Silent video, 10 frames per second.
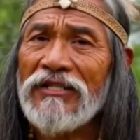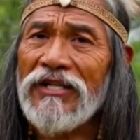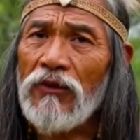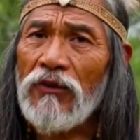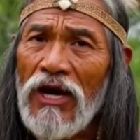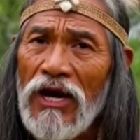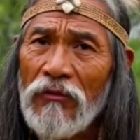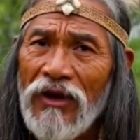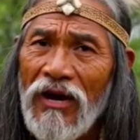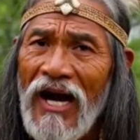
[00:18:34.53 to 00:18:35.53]
today, that would
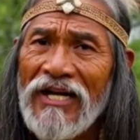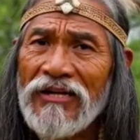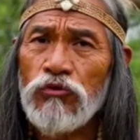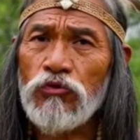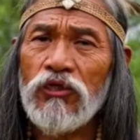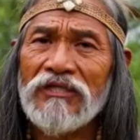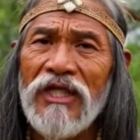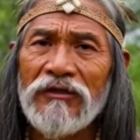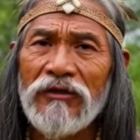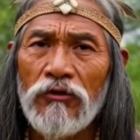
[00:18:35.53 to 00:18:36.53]
be the last moon
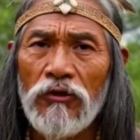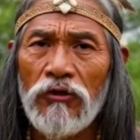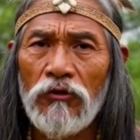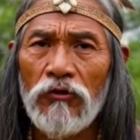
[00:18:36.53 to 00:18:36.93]
cycle of the year.